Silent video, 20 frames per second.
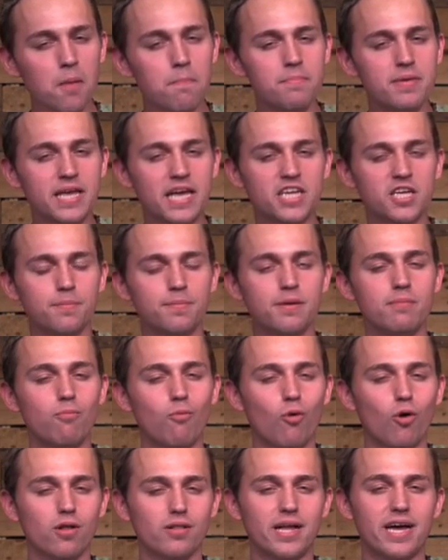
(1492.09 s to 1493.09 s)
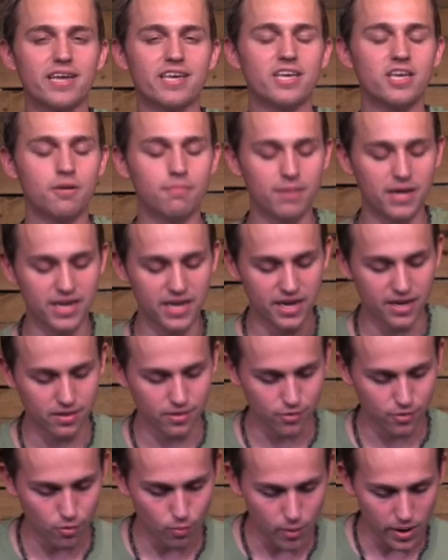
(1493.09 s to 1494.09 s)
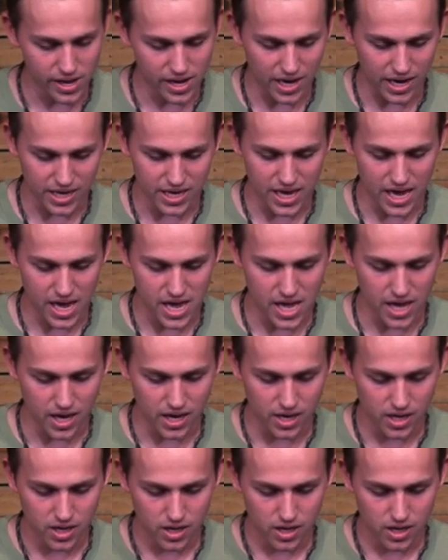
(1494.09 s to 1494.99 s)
begin to be more like him in any little way I can.